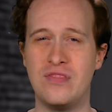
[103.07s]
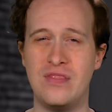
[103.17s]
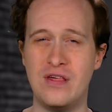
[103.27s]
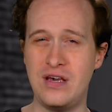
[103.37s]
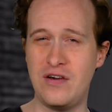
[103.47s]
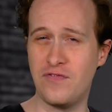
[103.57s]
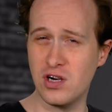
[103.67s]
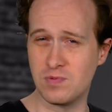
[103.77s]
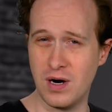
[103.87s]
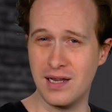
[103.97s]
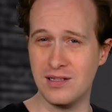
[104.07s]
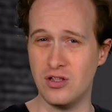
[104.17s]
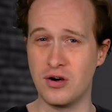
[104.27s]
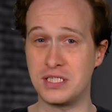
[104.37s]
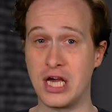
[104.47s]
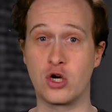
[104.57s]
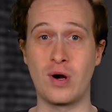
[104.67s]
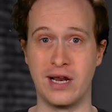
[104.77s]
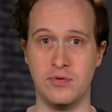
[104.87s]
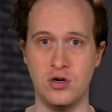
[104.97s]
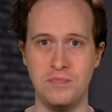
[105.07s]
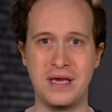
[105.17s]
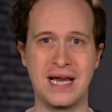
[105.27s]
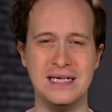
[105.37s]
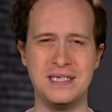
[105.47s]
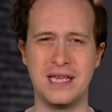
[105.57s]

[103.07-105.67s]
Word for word: The first one looks incredible because